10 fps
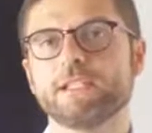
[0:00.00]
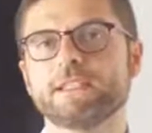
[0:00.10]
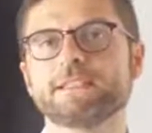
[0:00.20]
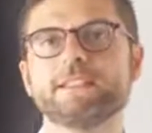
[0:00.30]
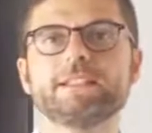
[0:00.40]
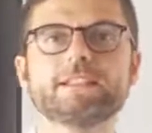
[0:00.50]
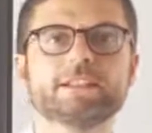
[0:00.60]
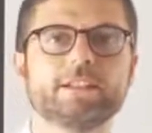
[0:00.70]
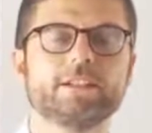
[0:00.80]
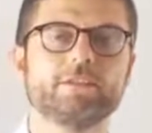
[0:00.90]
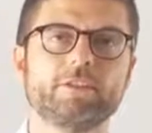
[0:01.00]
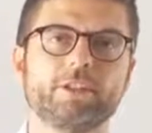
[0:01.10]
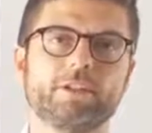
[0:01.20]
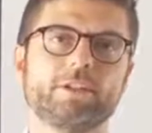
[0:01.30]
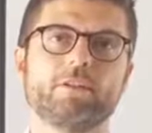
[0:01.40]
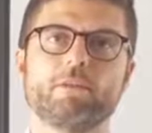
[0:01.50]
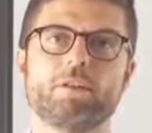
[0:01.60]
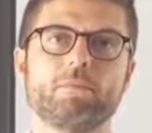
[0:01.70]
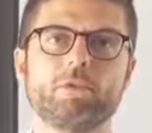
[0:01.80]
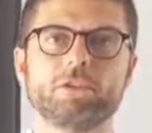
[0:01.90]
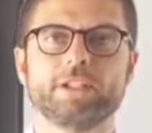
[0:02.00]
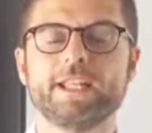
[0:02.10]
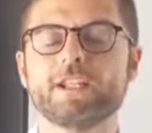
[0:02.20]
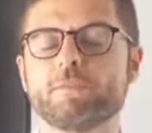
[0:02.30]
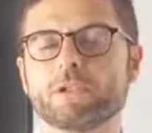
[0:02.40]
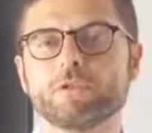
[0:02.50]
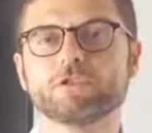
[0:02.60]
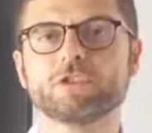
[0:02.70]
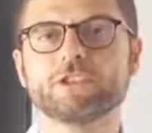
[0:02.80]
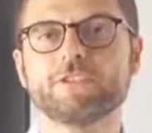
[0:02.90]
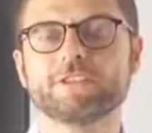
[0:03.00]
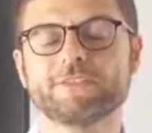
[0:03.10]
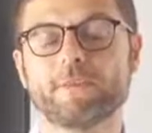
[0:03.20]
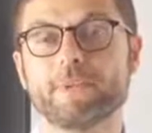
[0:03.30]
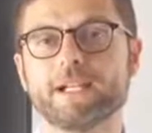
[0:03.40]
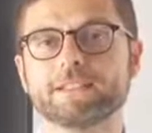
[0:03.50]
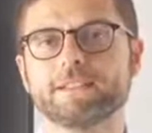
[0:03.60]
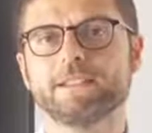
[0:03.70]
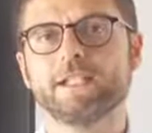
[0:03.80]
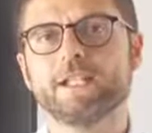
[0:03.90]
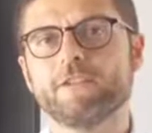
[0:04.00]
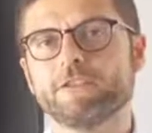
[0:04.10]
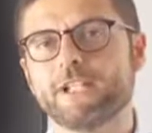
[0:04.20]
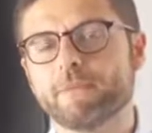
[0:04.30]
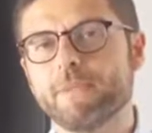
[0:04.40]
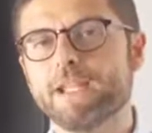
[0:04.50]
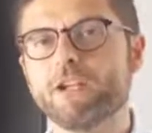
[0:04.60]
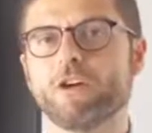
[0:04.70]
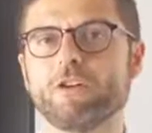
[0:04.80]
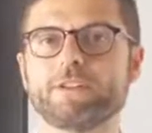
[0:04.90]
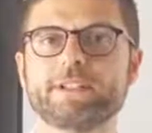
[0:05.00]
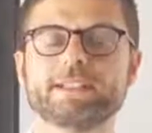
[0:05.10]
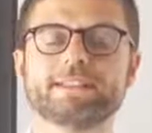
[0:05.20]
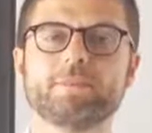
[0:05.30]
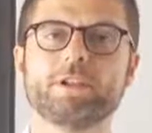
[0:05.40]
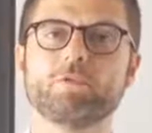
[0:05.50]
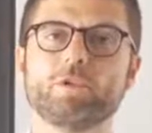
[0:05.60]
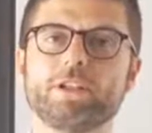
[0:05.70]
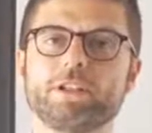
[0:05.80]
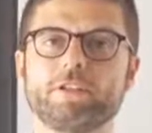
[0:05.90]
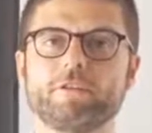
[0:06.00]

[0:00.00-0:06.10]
Since the modern age, but also since the past, there are many contacts between